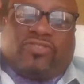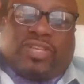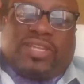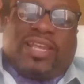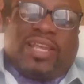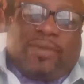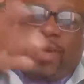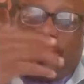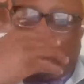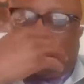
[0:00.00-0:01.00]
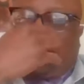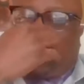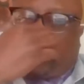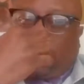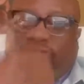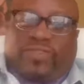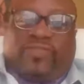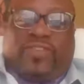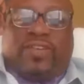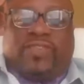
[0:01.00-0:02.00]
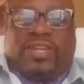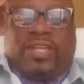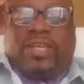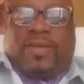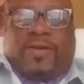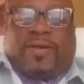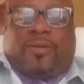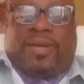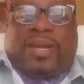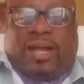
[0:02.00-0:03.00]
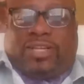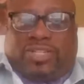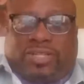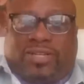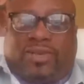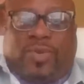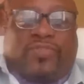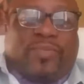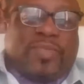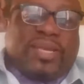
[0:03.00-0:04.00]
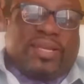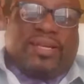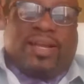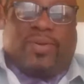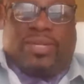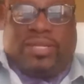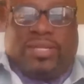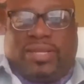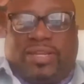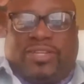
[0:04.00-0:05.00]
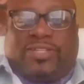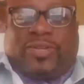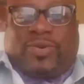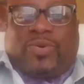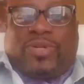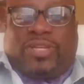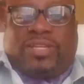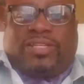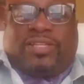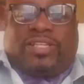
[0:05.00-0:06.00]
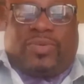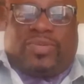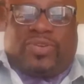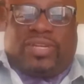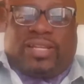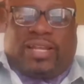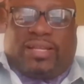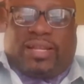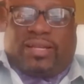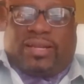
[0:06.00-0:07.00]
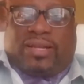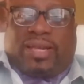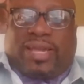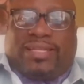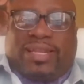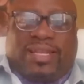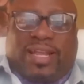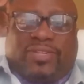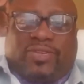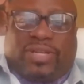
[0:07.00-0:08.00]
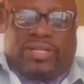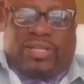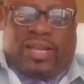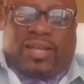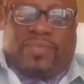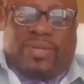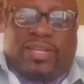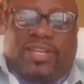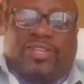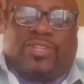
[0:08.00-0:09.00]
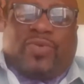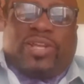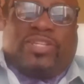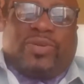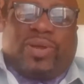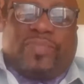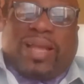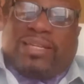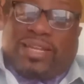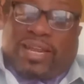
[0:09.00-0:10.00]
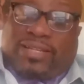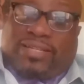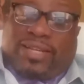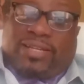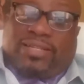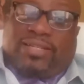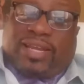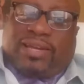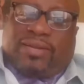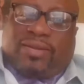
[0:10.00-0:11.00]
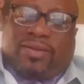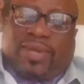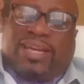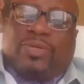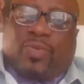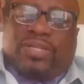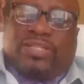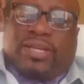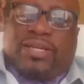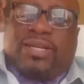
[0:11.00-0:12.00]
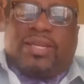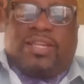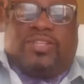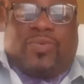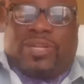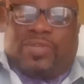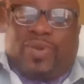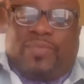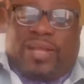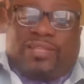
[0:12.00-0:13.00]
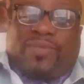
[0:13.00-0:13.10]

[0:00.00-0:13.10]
distrust. And by the way, just for the fun of it, Nakia was from Macon County. So she was only like 18 years old at the time. So when she went back, she had a son. She had at least one son. So when she went